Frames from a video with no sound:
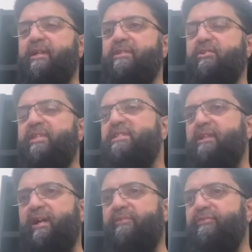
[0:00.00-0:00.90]
So this
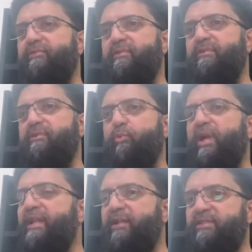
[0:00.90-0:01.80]
life,
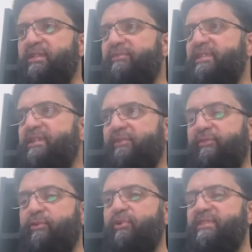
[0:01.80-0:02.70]
we're allowed to live this life,
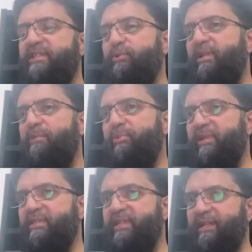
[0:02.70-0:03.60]
of course, that's why Allah put
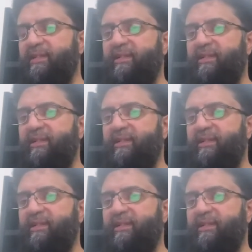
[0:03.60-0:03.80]
us here.